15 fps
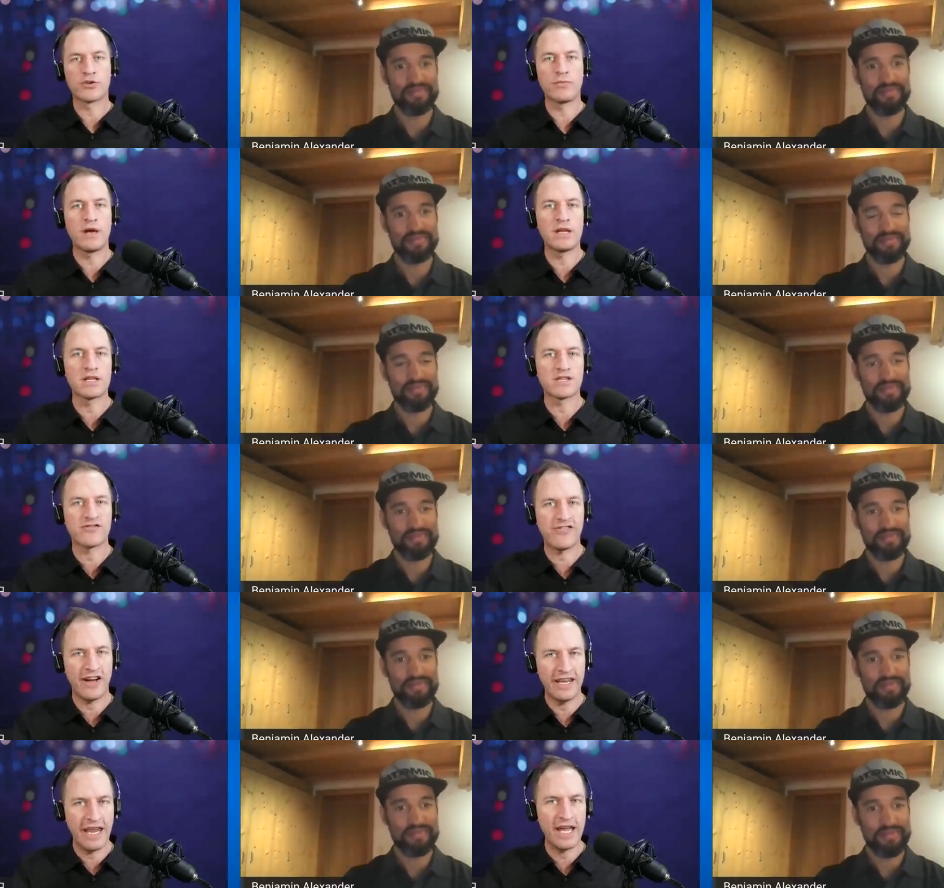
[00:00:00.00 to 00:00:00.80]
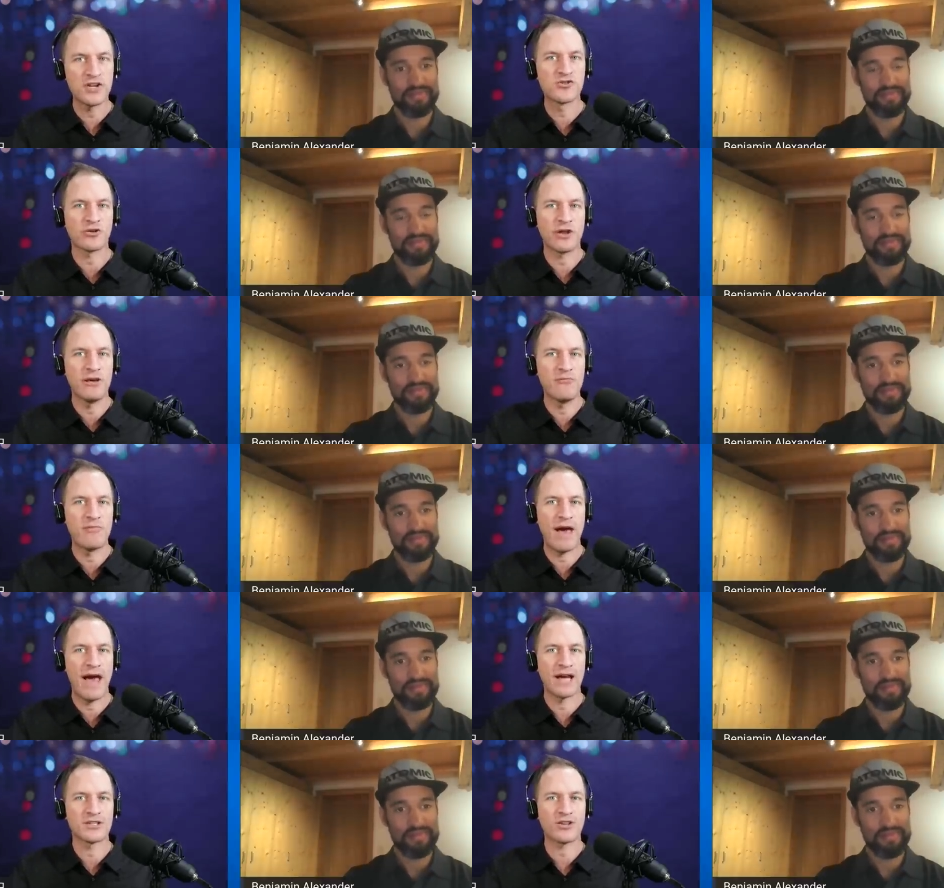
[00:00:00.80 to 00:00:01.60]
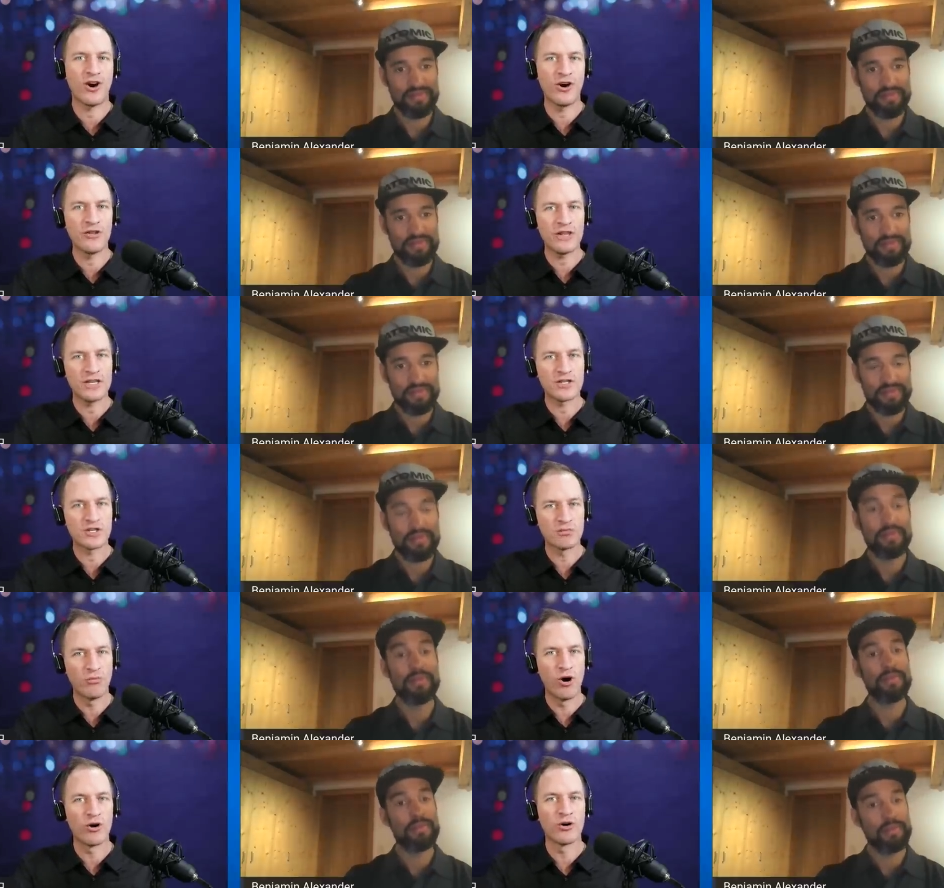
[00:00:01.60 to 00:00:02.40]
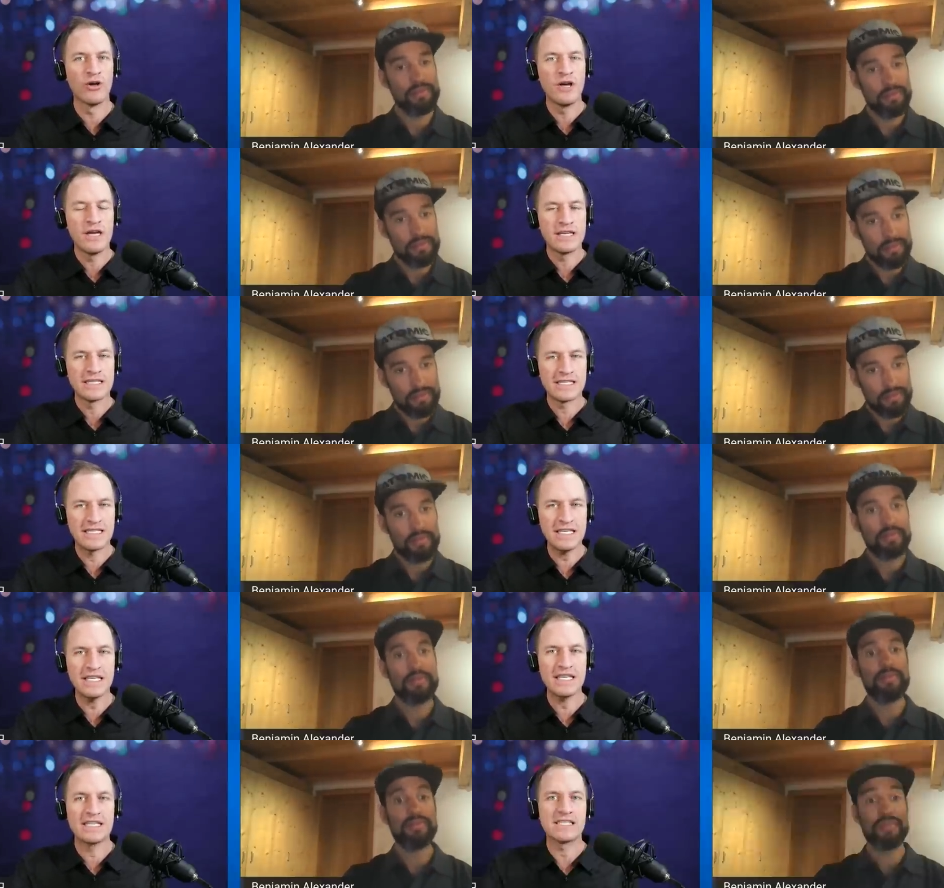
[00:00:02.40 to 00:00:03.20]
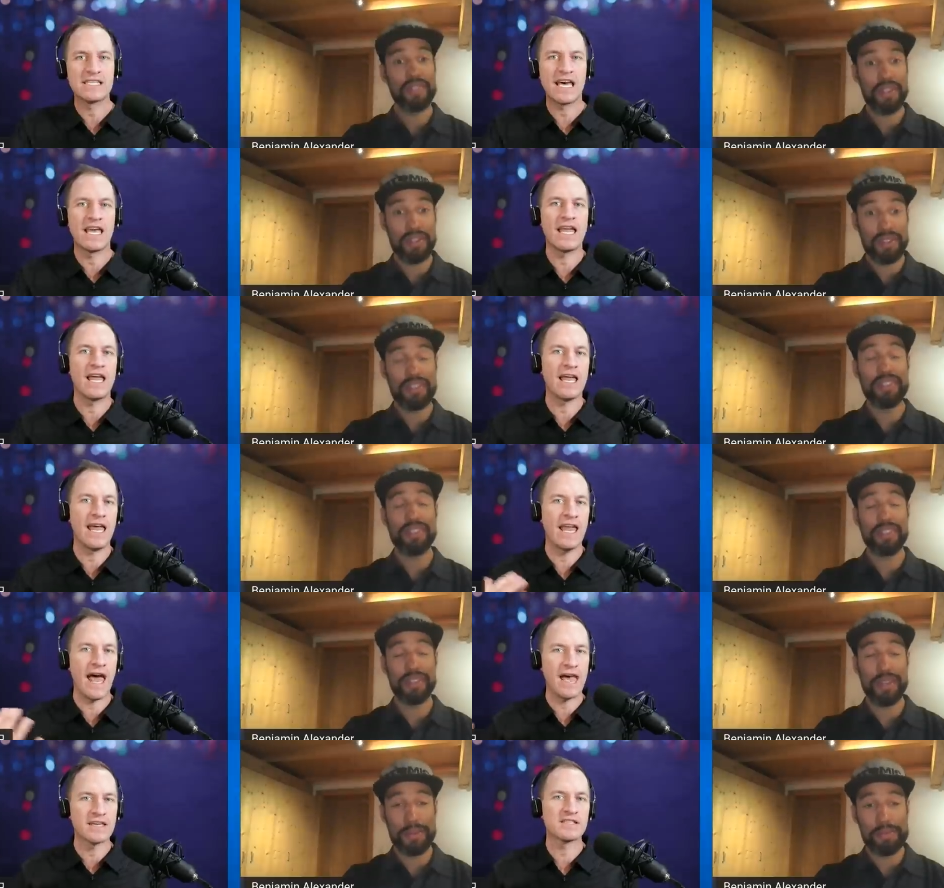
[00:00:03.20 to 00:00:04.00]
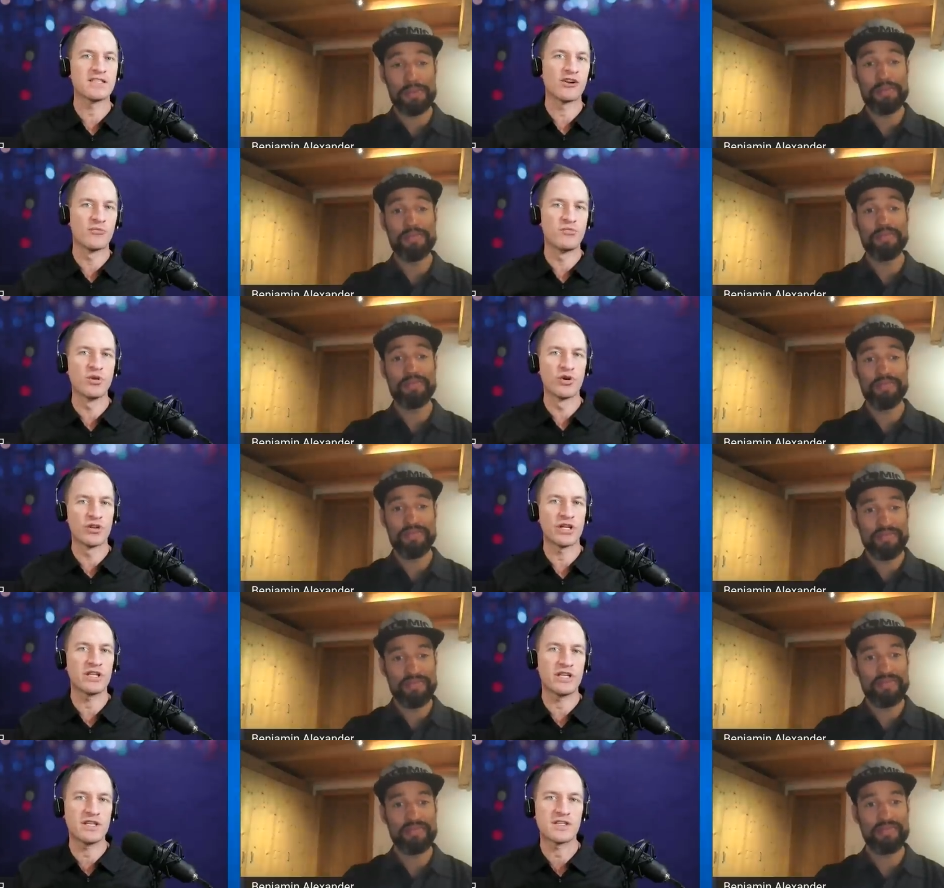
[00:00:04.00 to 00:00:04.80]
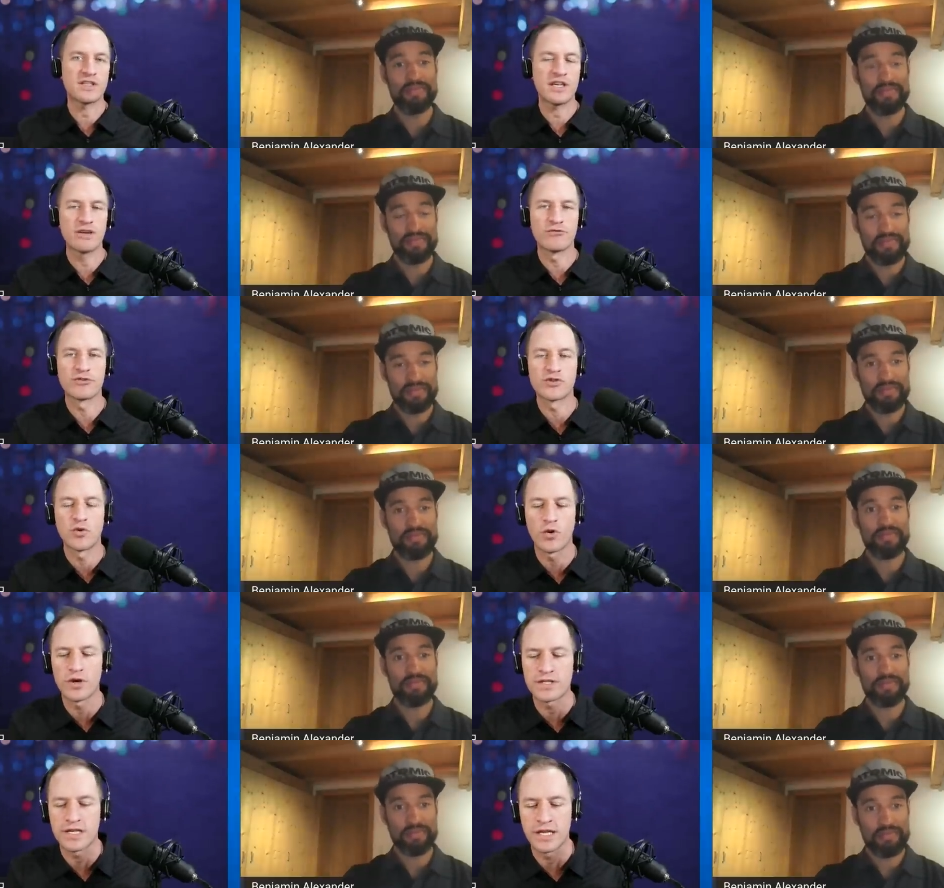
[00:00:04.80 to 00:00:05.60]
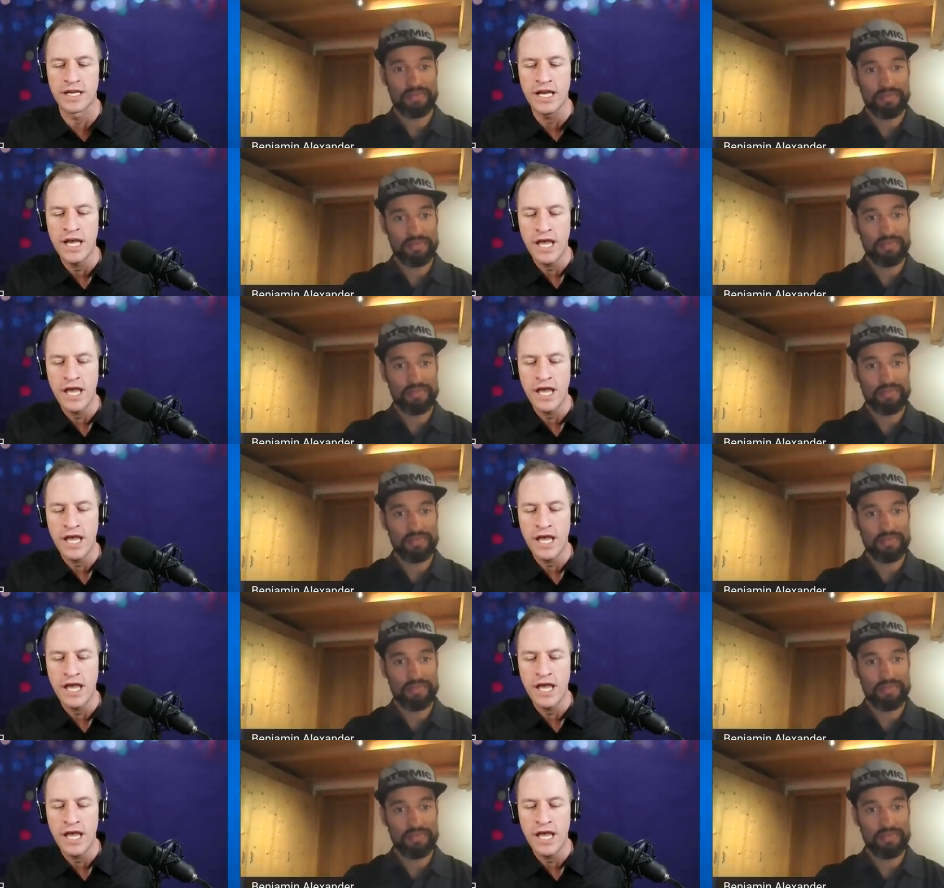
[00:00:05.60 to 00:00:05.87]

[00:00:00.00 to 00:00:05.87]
Speaker 1: a tremendous financial impact on these small cities and as they're building these ski resorts.